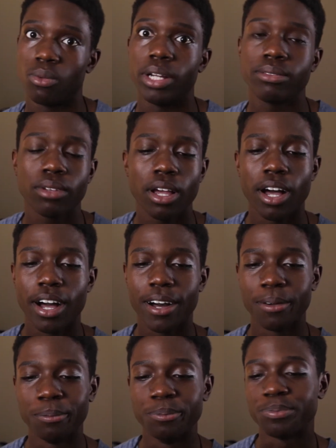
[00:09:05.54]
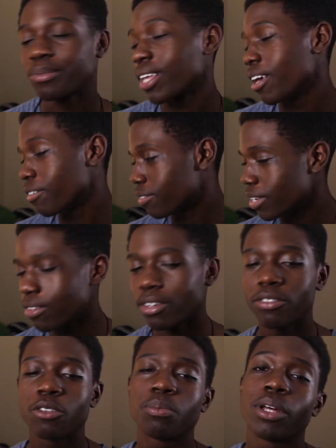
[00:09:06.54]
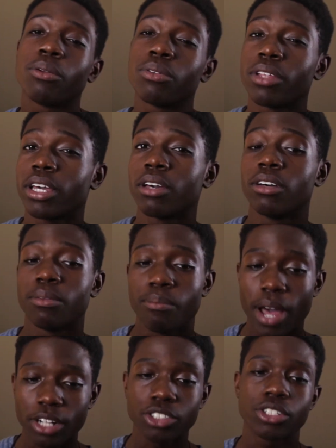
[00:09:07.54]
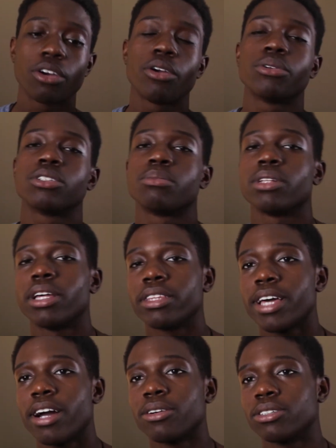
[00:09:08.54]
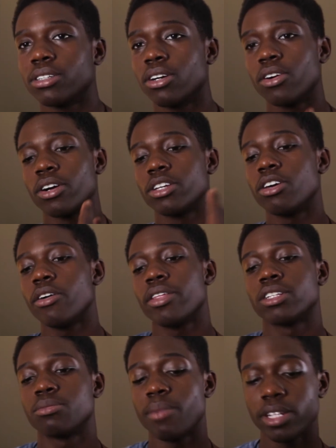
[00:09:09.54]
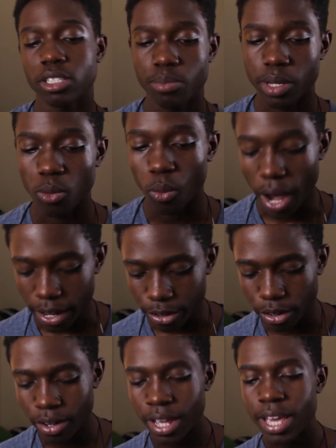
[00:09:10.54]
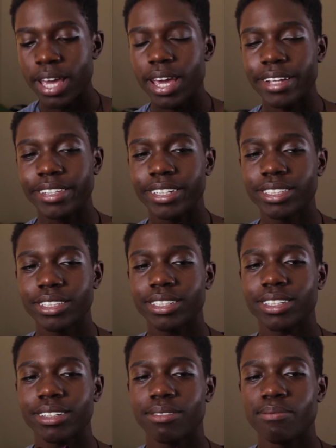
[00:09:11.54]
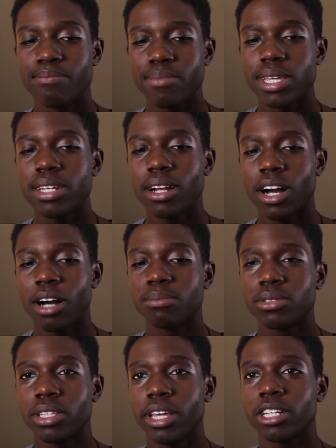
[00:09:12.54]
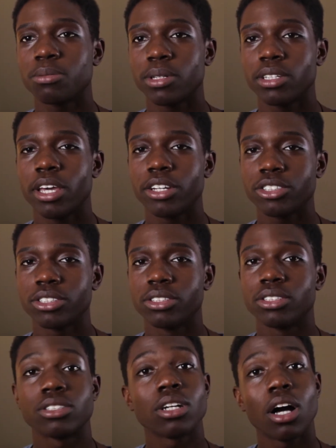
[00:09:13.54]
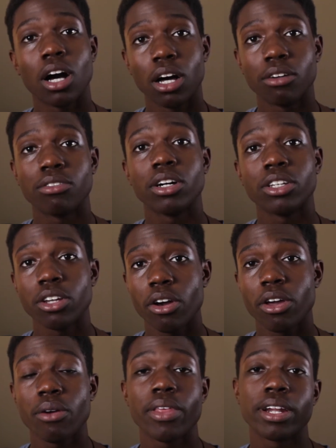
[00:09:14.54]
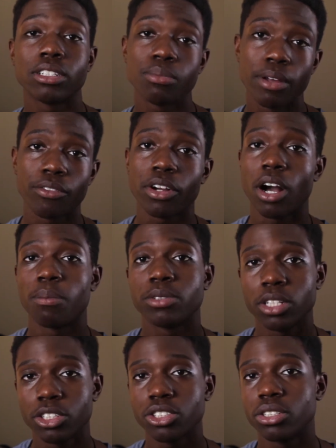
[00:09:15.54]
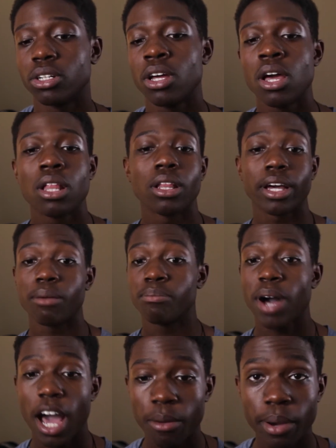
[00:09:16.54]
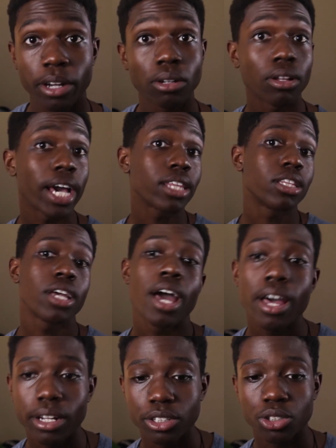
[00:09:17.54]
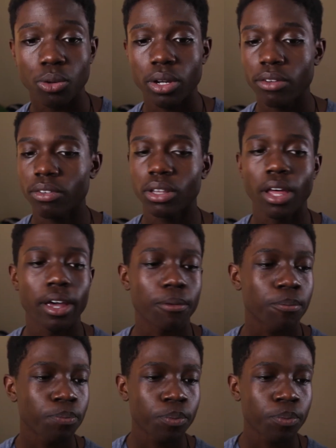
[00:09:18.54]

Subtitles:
What? Even if you played with like a Magic Yo-Yo or something like that, or a yo-yo that's meant to be wider, it doesn't meet up to the expectations of a yo-yo that is meant for competition, like a bimetal, like the Edge, or even like